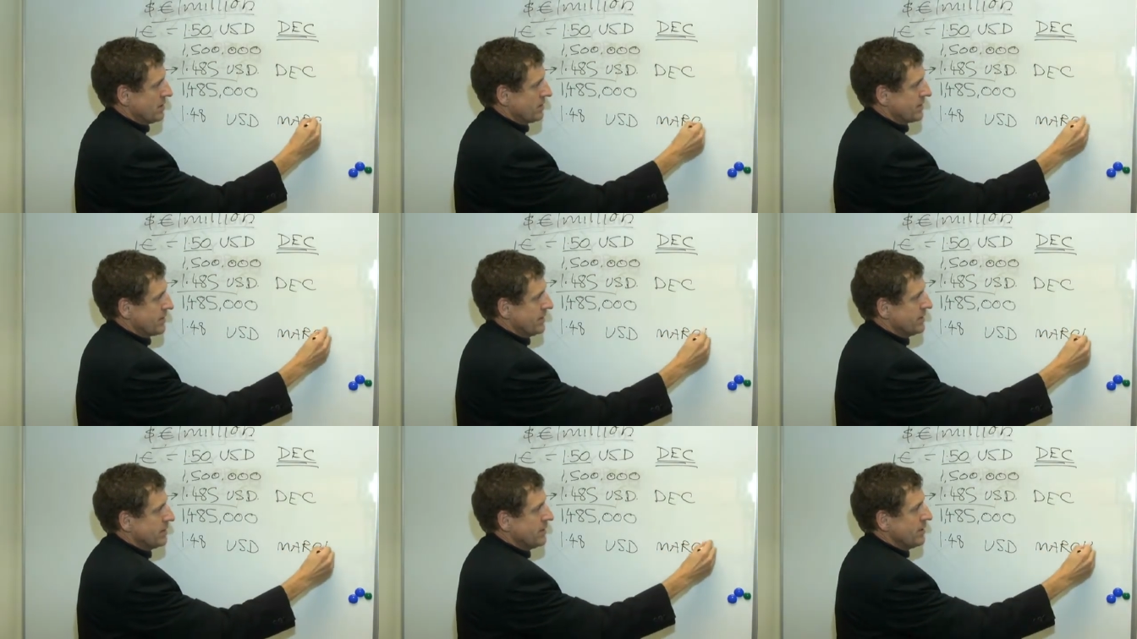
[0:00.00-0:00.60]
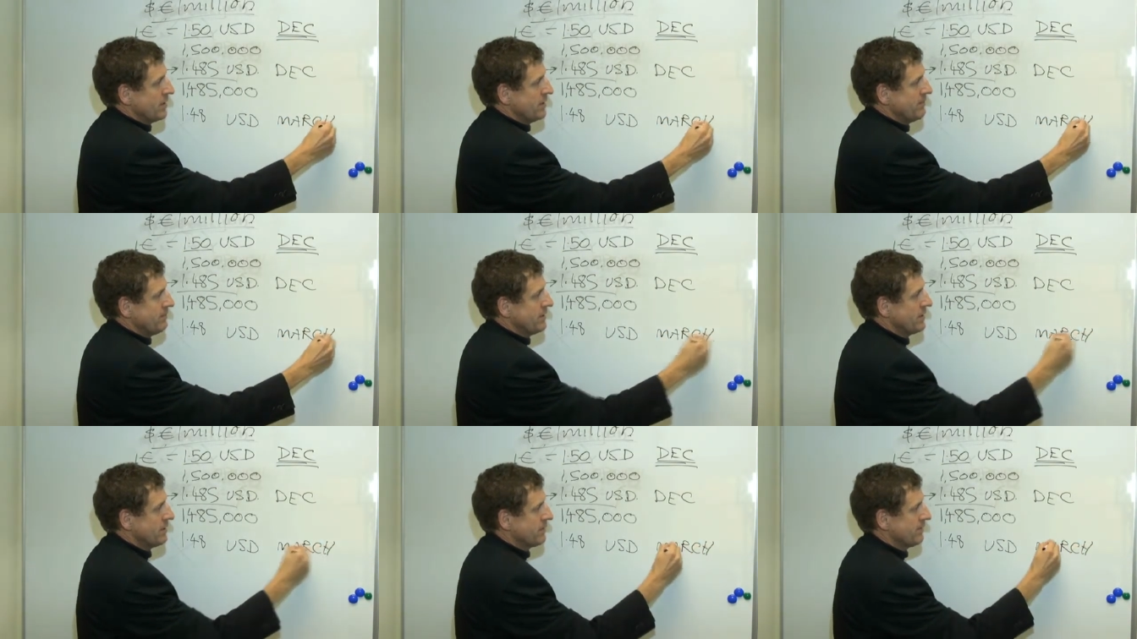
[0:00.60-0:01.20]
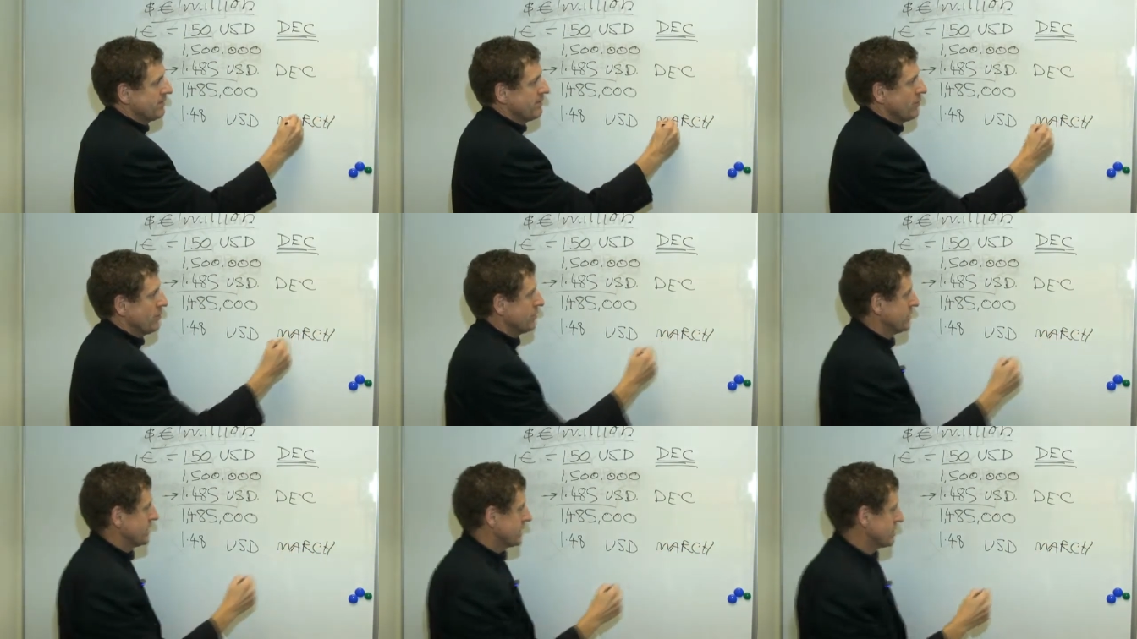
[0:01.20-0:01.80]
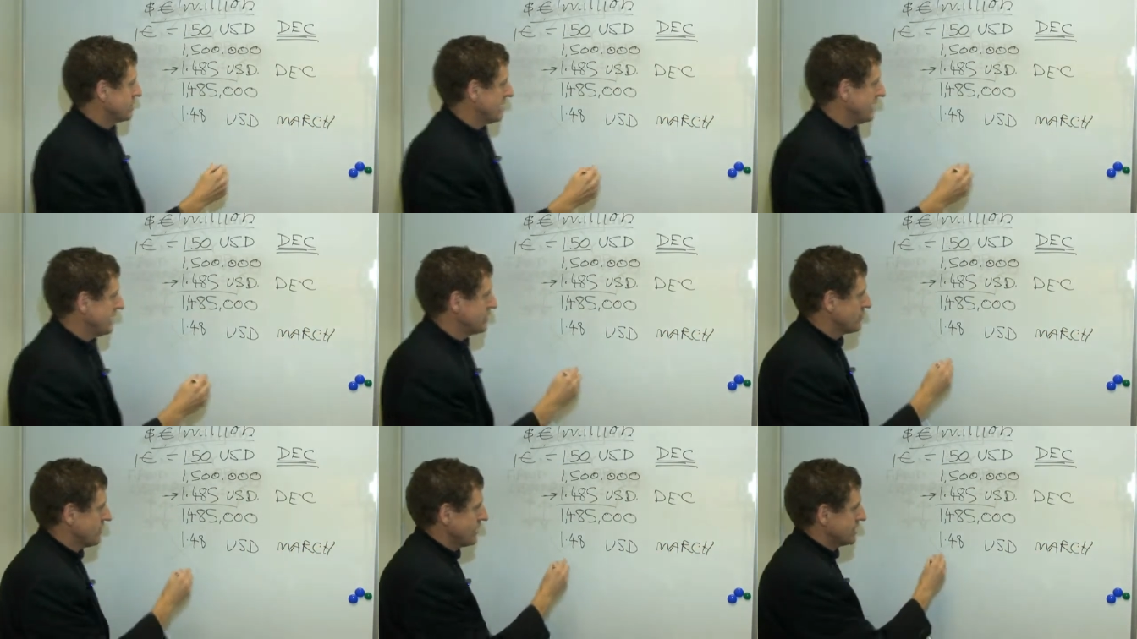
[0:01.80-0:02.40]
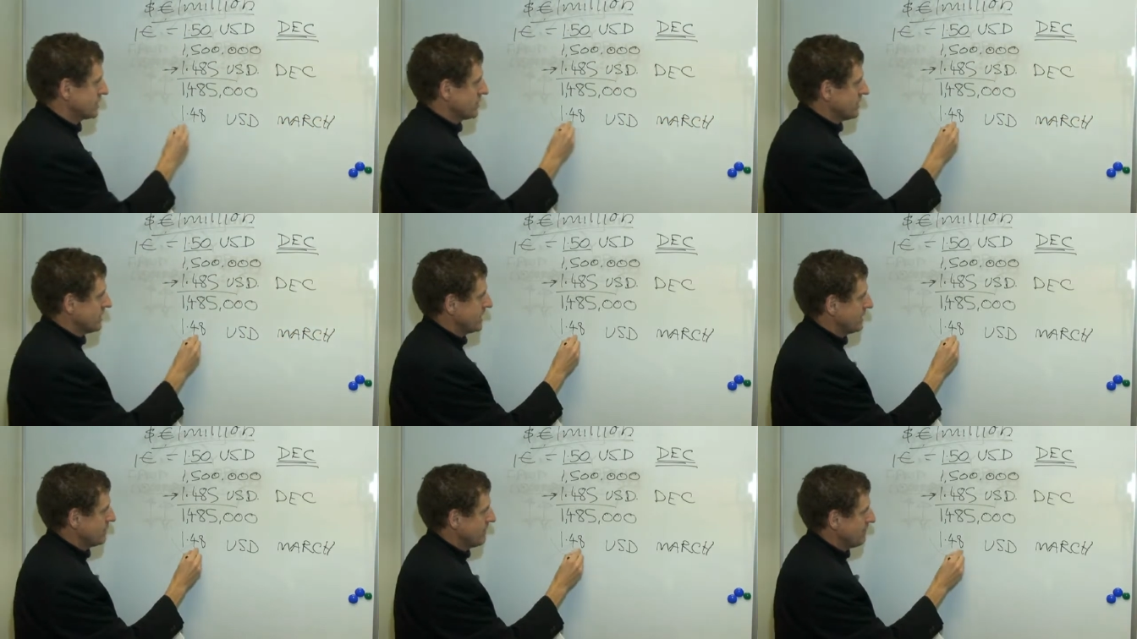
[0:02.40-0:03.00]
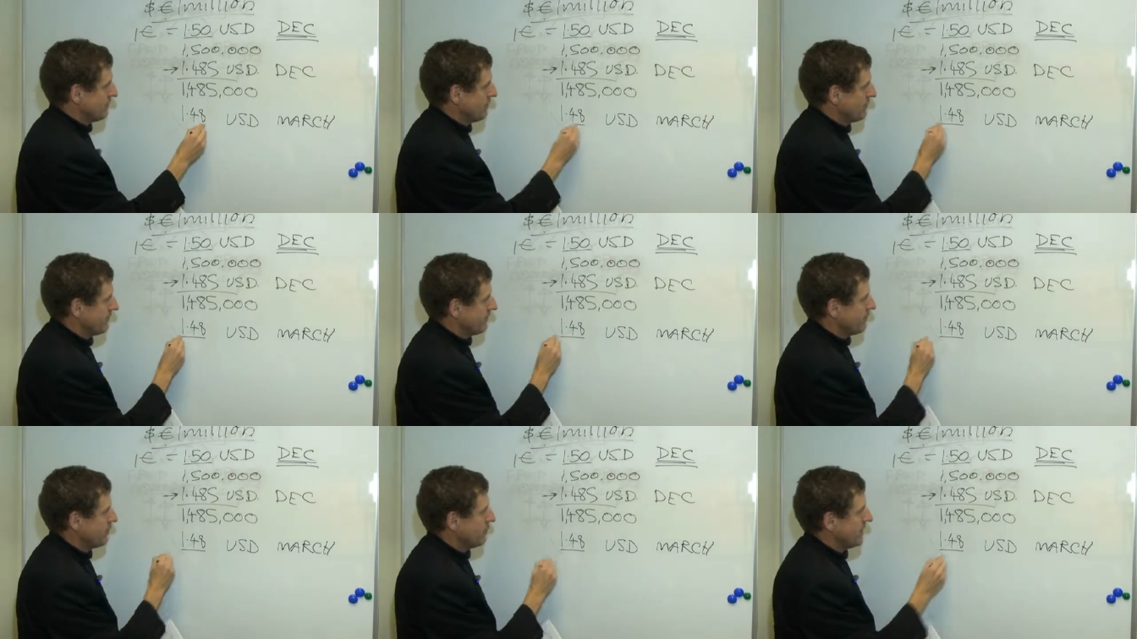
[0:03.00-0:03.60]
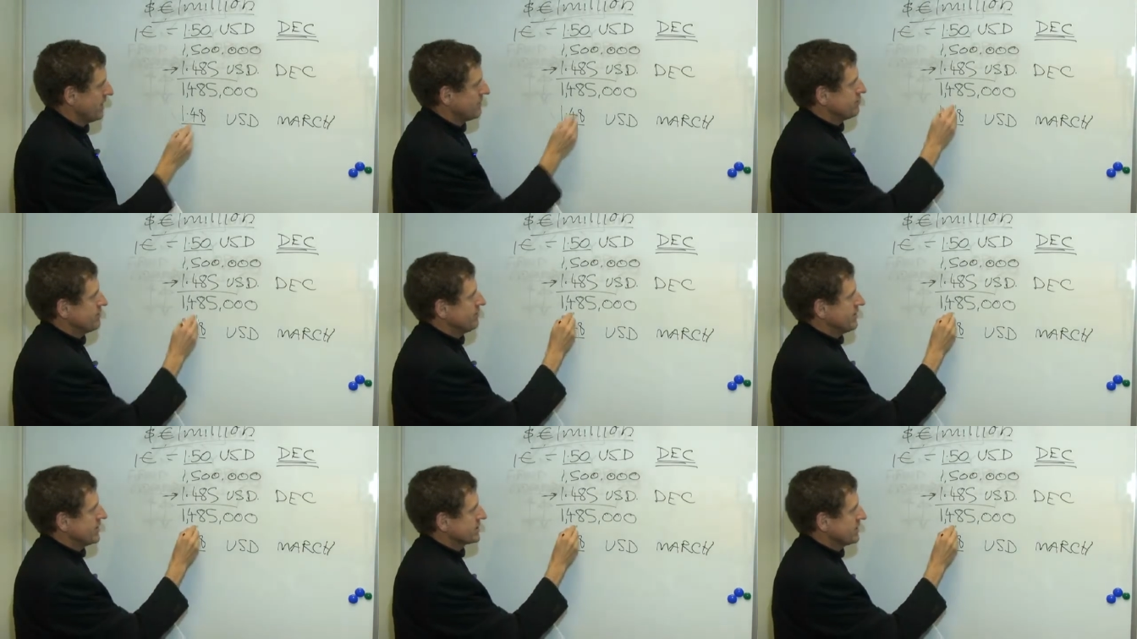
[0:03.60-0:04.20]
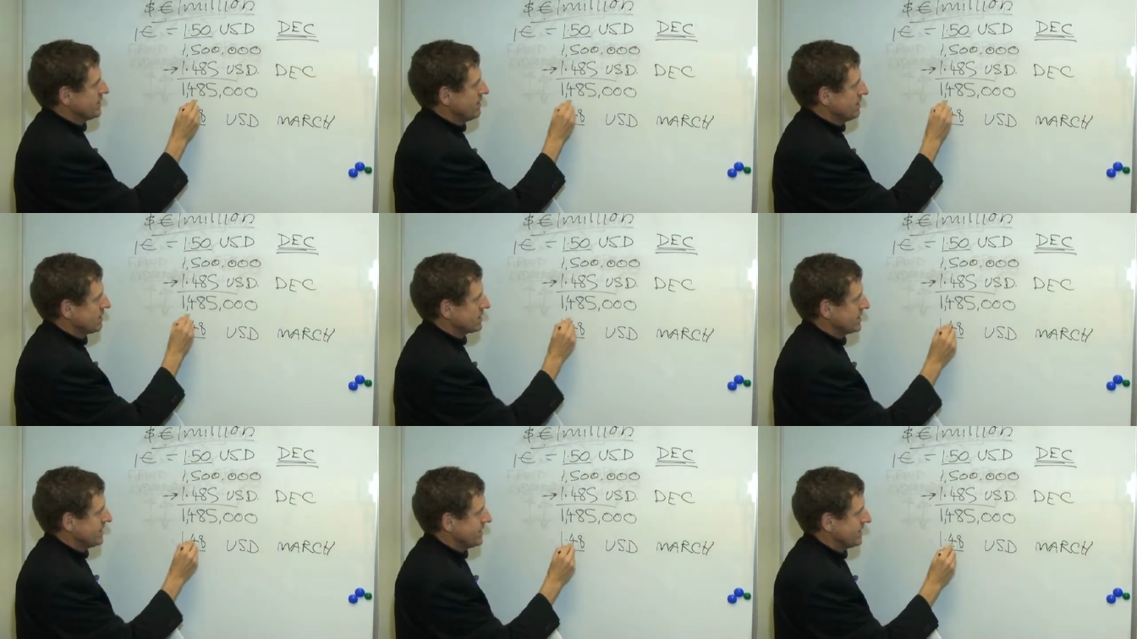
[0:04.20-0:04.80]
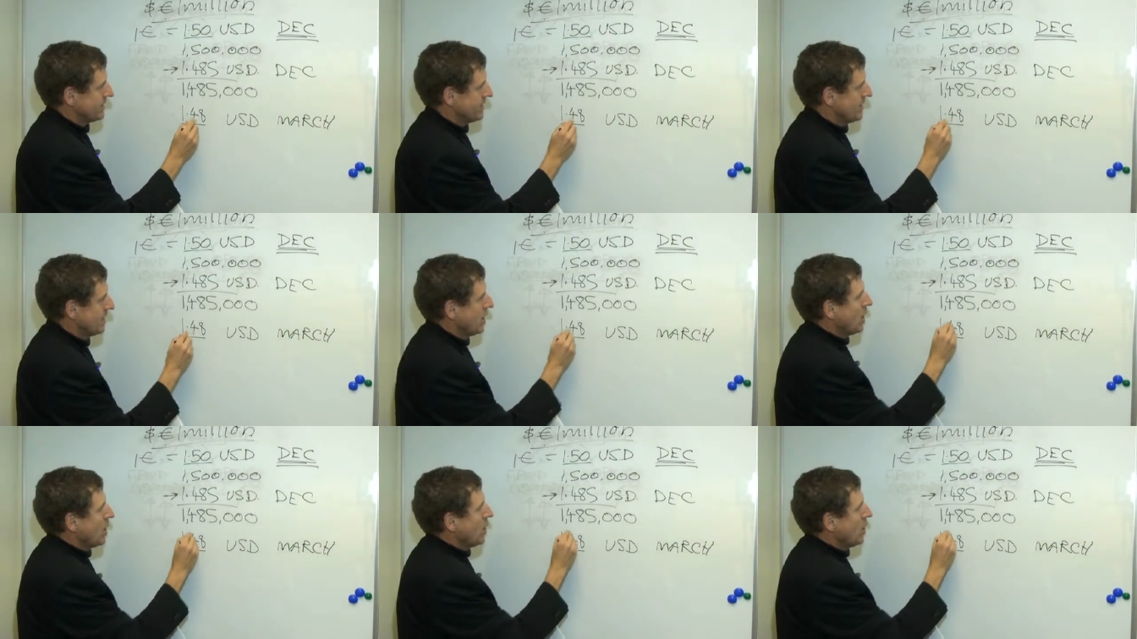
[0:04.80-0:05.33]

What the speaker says: okay, even though the foreign exchange rate has gone down to 1.48, we've actually locked in